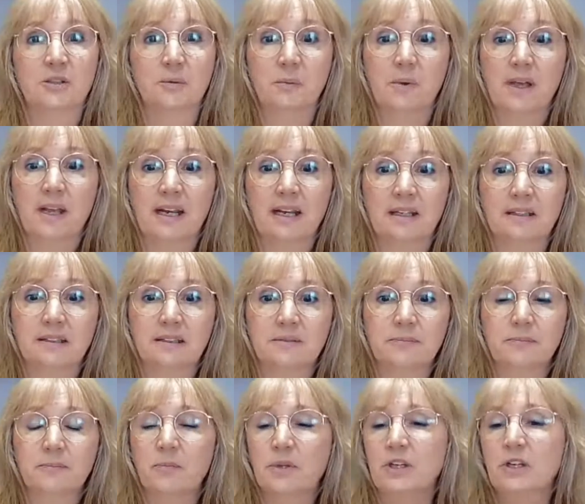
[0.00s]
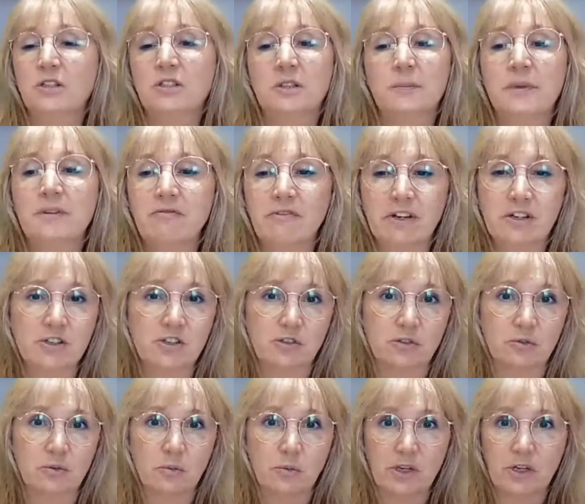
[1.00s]
the way it is. We use them in
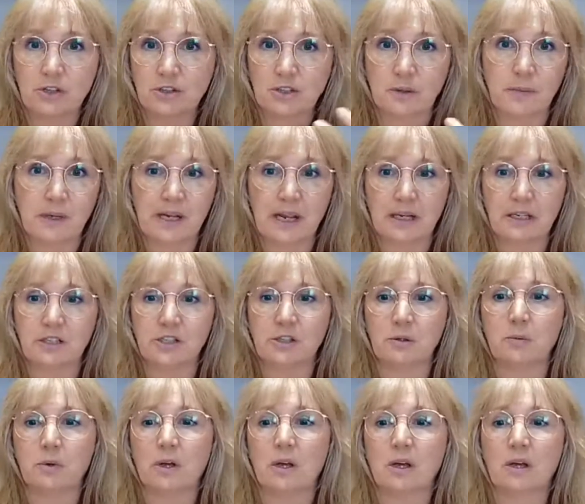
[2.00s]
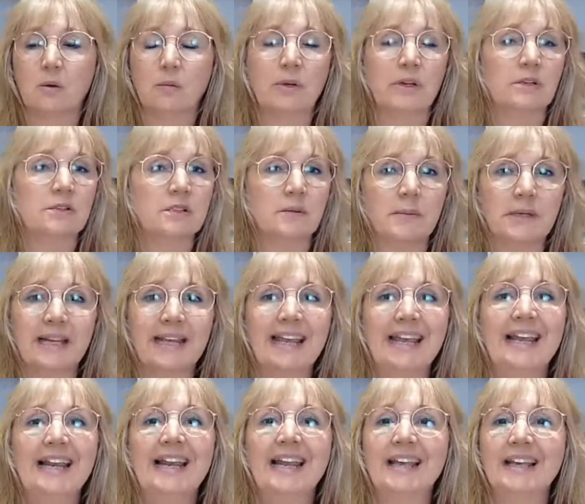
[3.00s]
ritual. We use them in energy work. We use them in
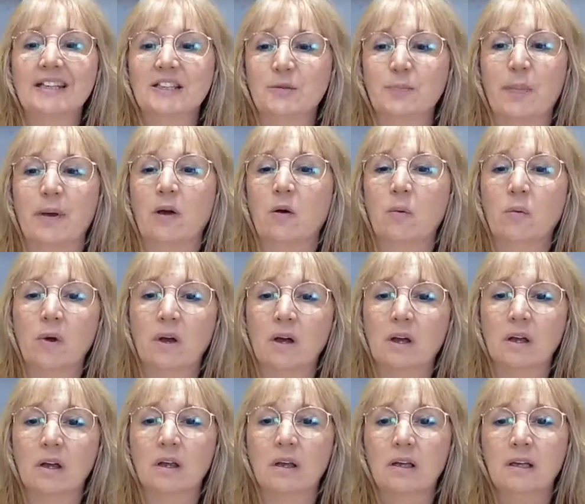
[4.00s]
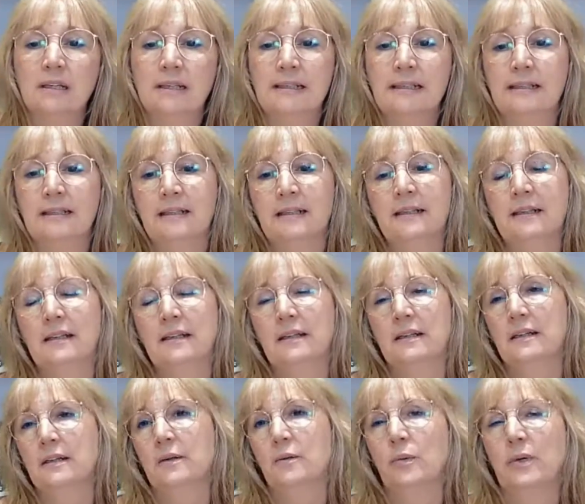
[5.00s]
healing, spell work.
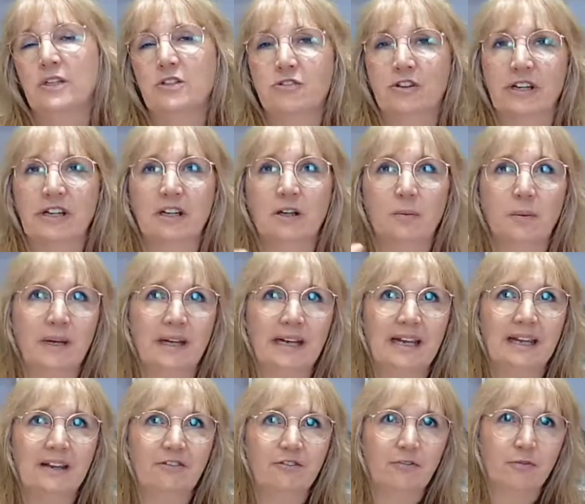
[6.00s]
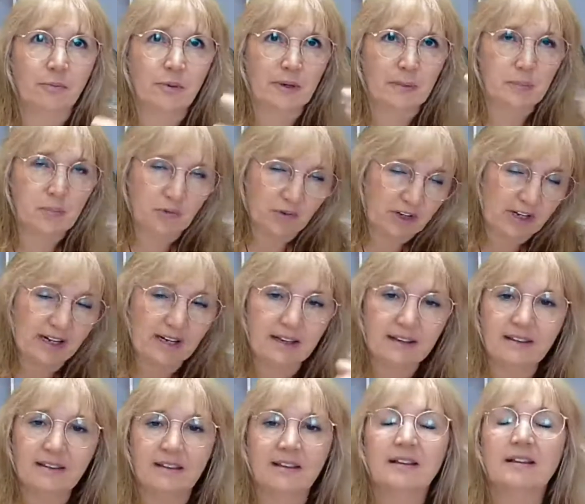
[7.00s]
We drink, we live, we
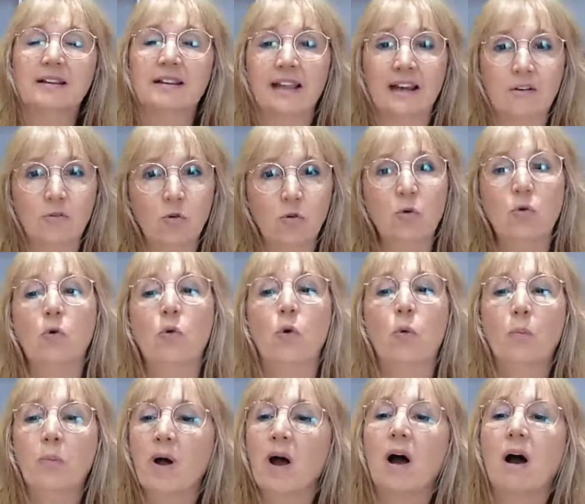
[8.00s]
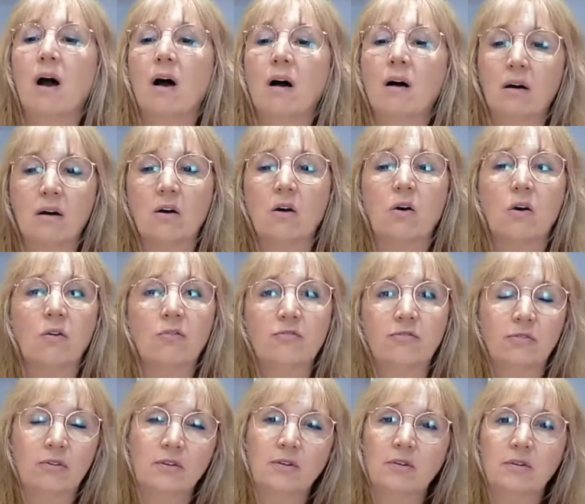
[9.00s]
breathe. They're all part of